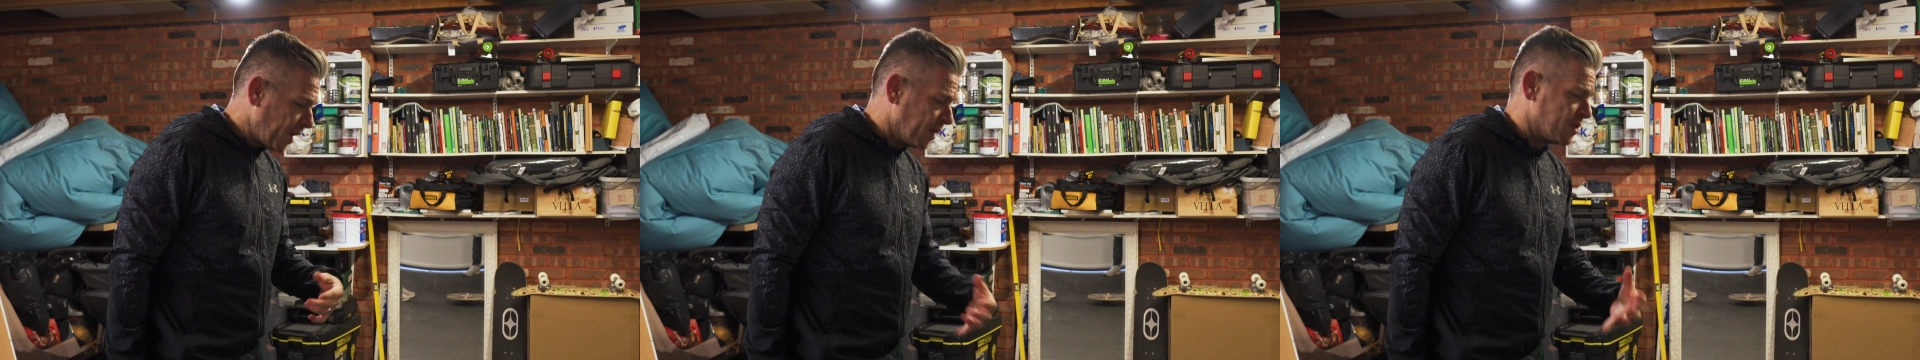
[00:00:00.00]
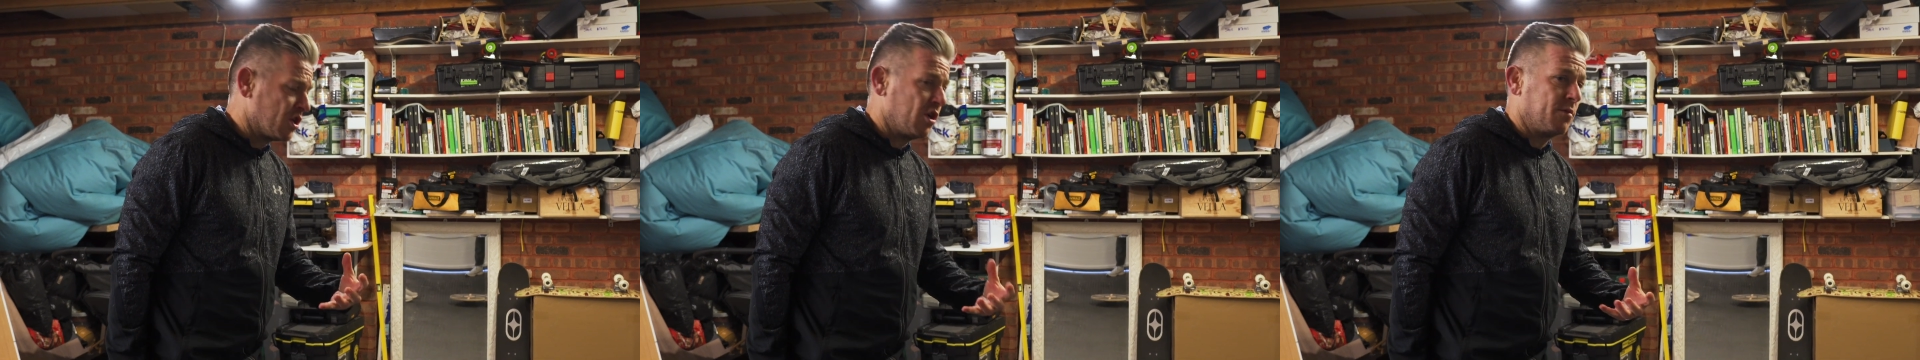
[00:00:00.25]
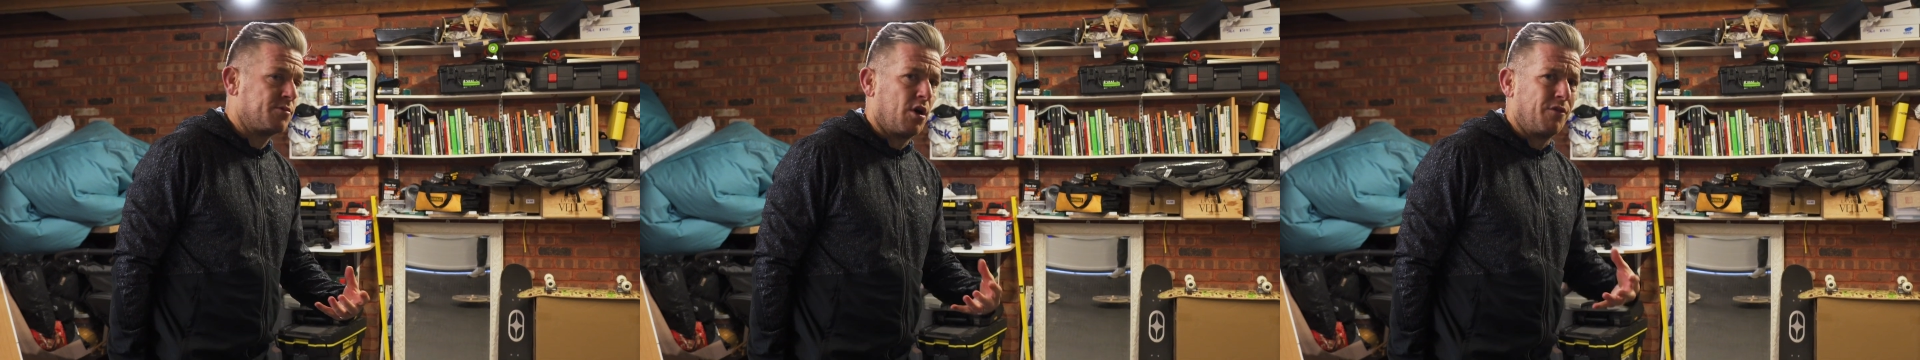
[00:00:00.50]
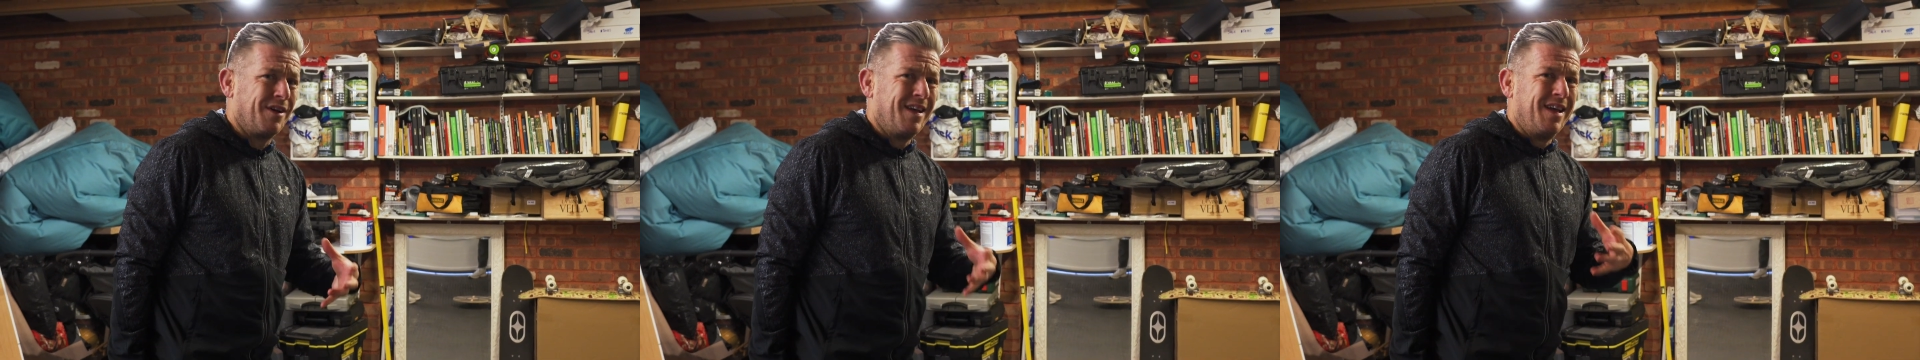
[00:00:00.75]
In terms
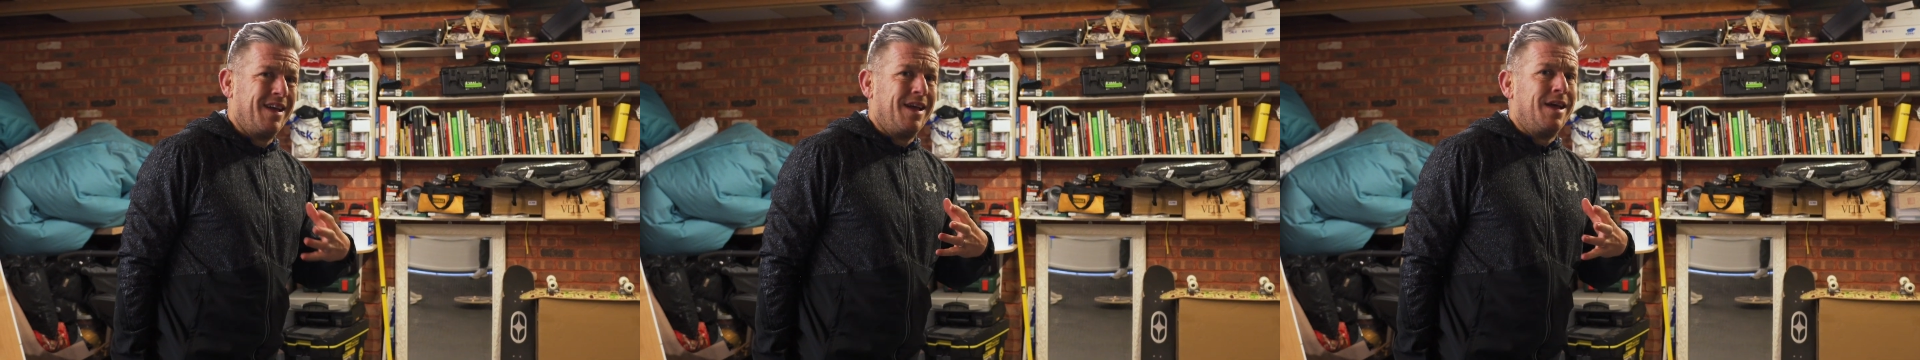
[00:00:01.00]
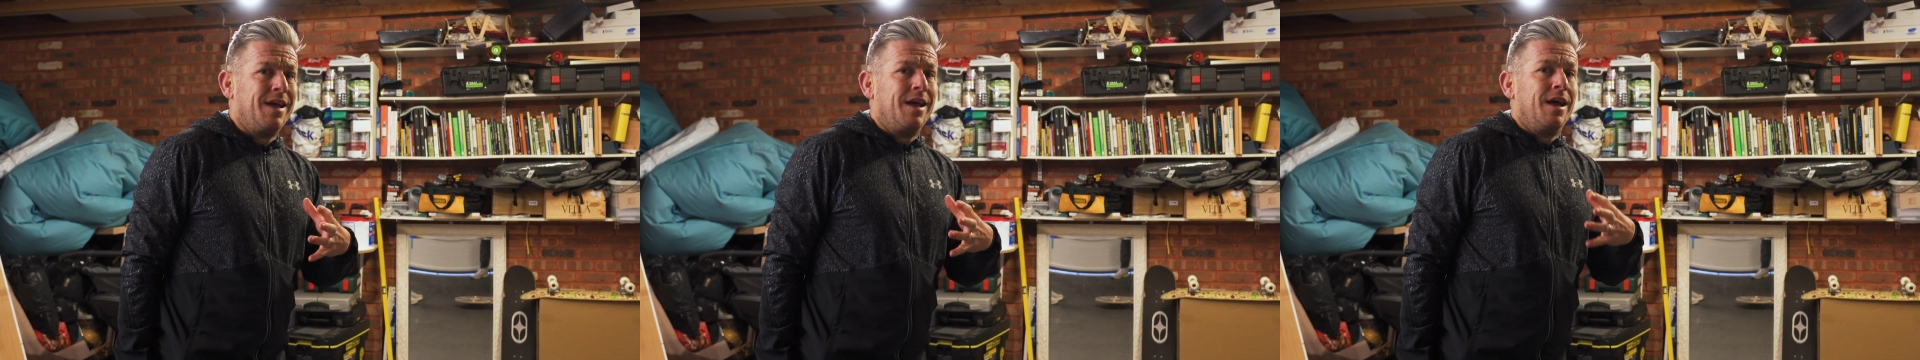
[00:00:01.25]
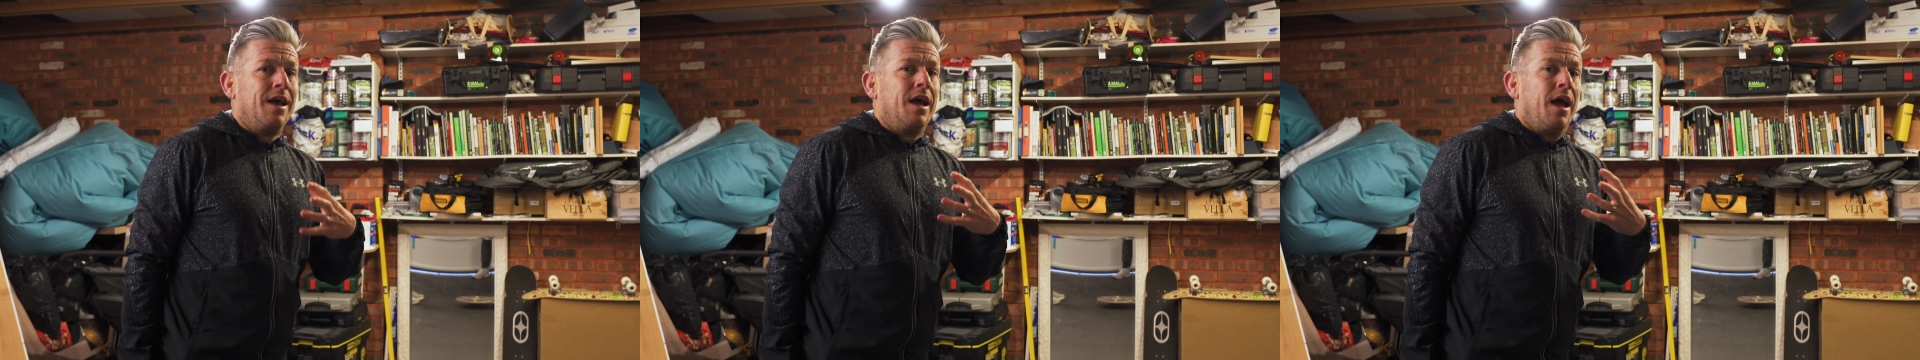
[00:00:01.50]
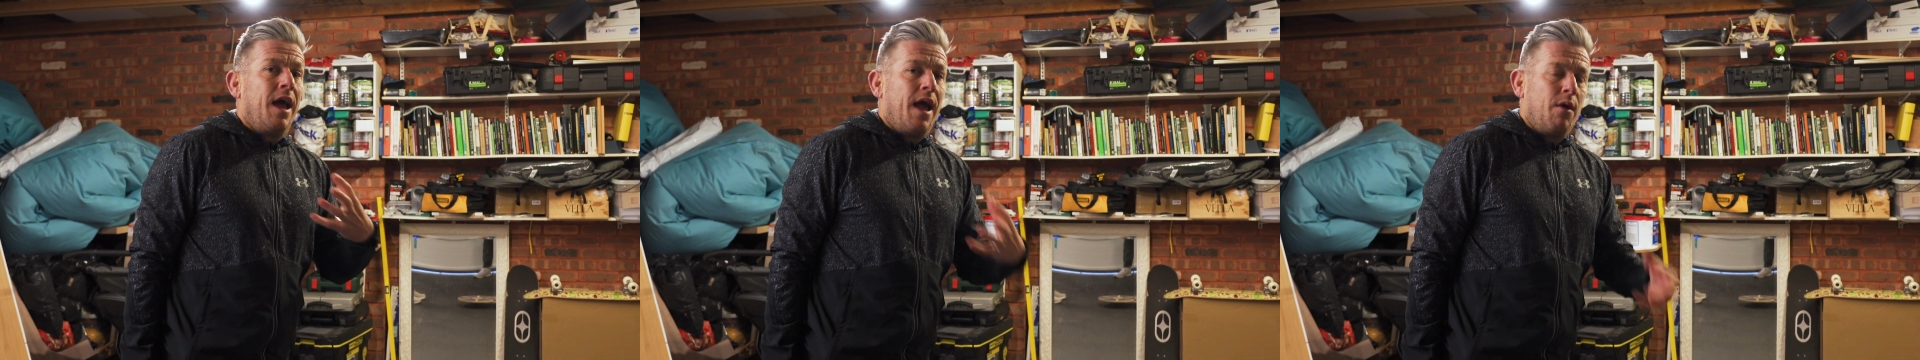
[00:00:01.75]
of
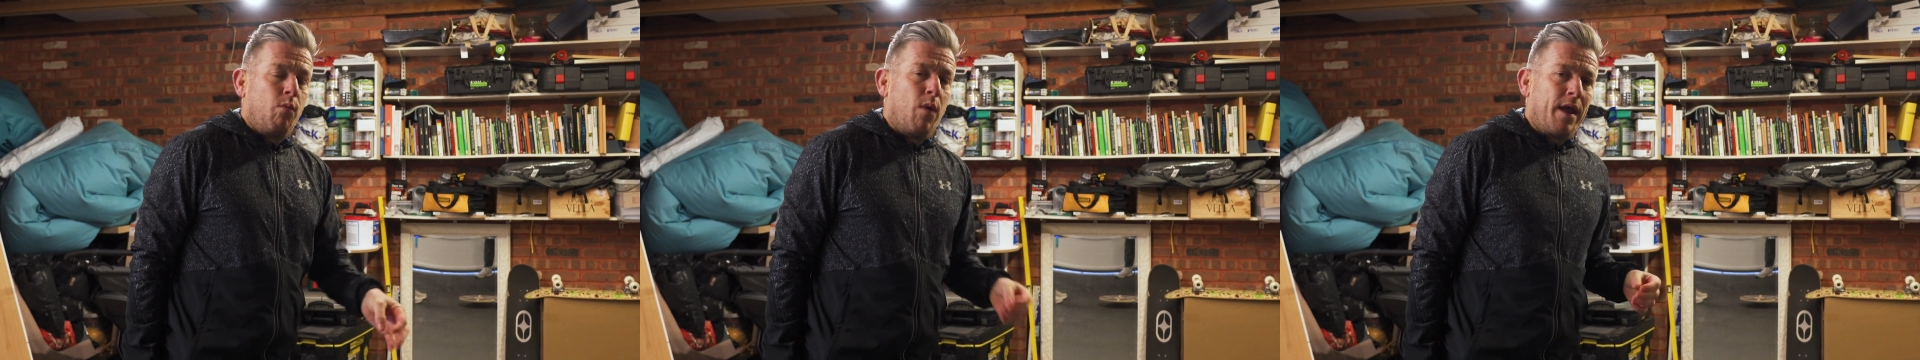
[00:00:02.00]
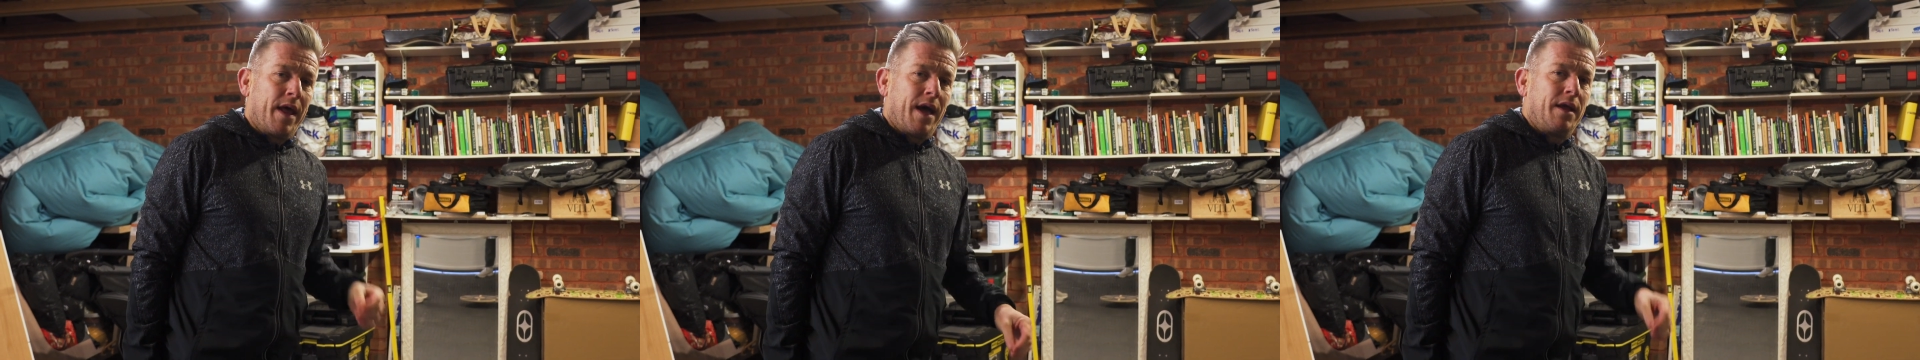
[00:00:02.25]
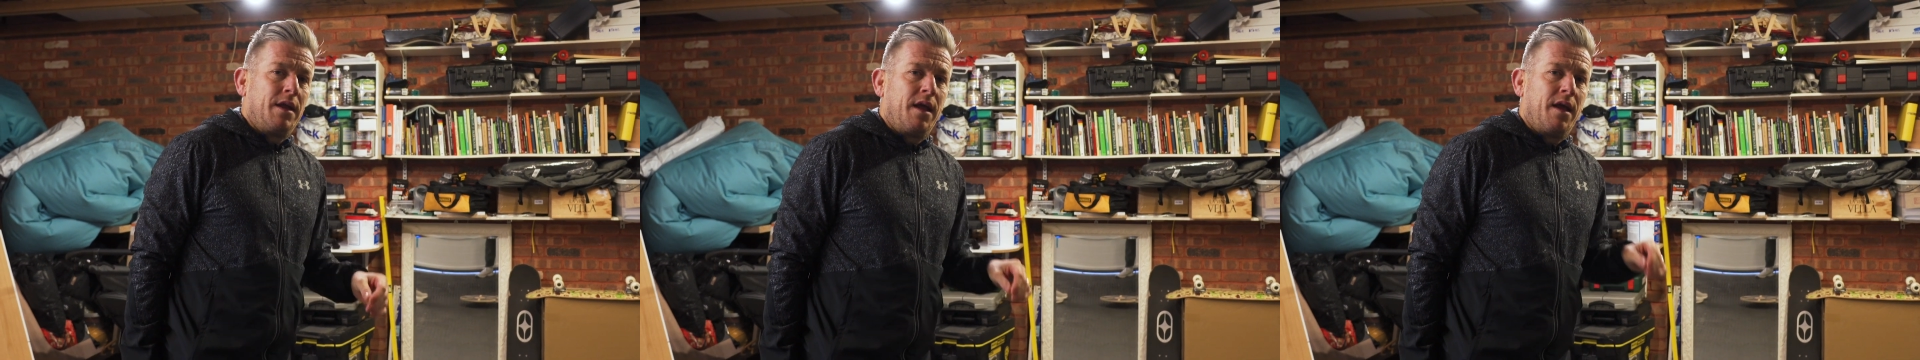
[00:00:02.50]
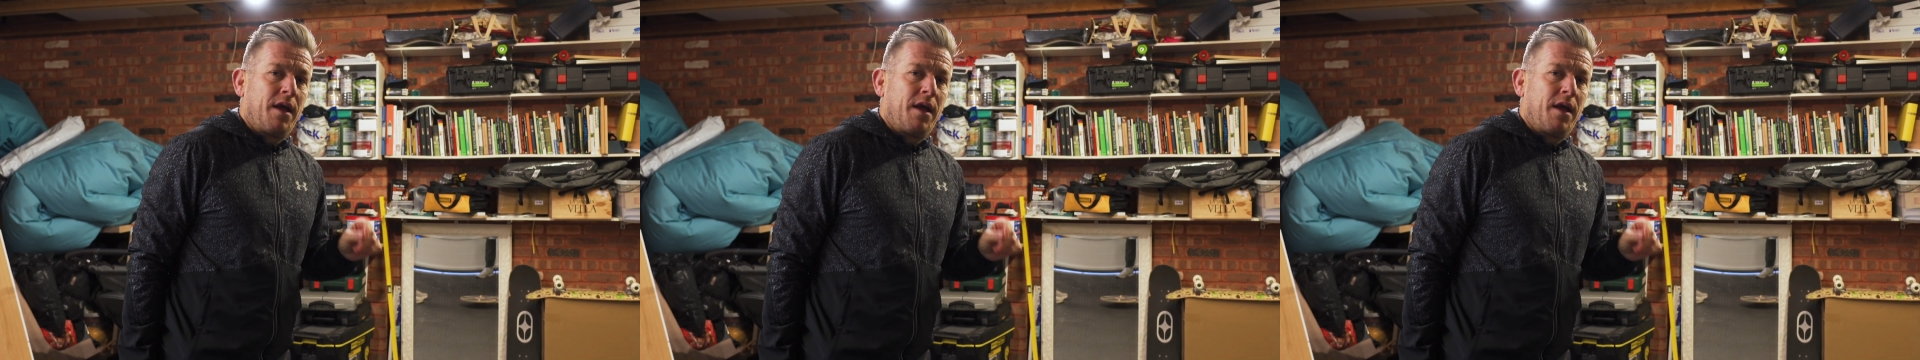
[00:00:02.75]
when I